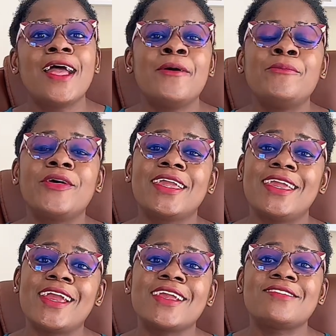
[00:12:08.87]
but
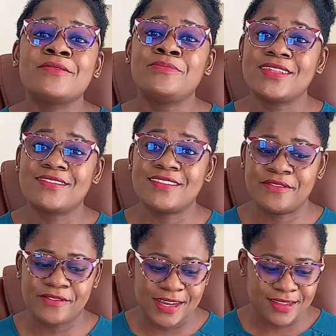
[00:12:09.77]
here is a bit
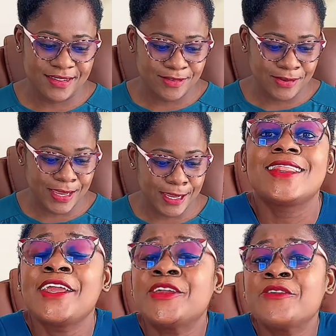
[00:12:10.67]
different. Okay,
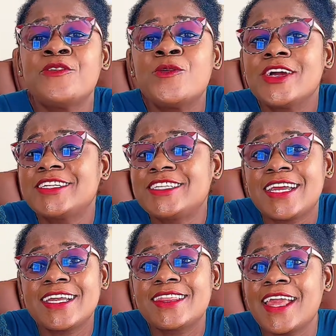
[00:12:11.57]
thank you for
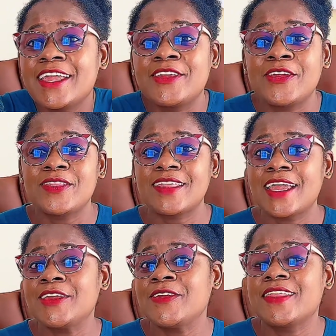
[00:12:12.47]
watching. Thank you
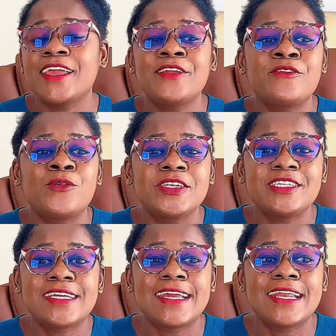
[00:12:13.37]
for
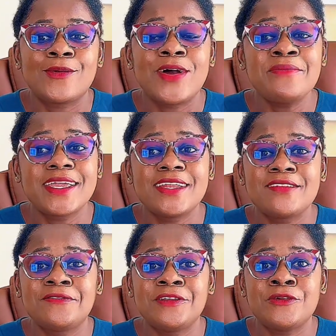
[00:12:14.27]
watching. While making
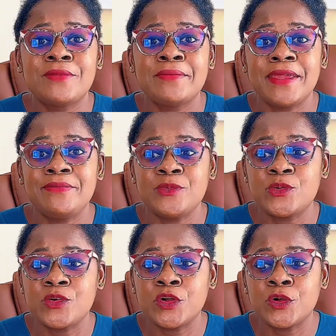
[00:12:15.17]
this video, my baby
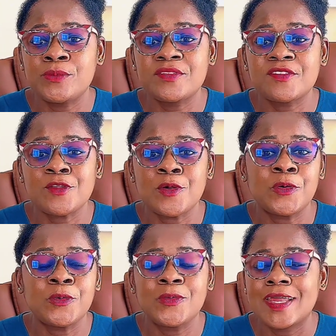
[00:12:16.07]
woke up,
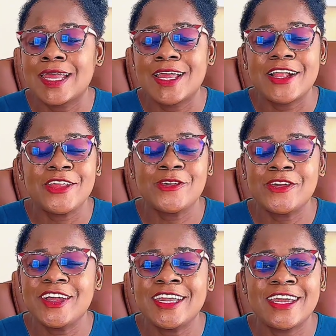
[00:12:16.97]
so you're
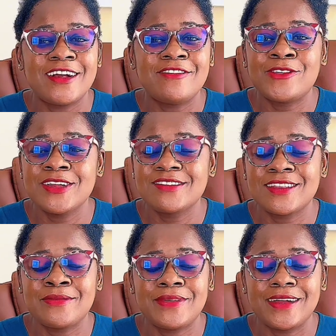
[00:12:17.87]
gonna hear her voice in
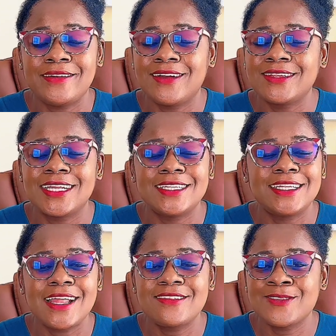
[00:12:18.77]
the background, and
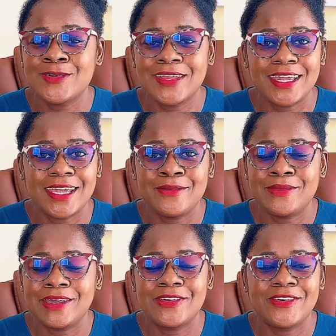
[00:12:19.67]
that's okay,
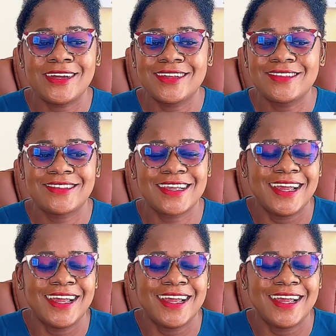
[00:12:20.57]
because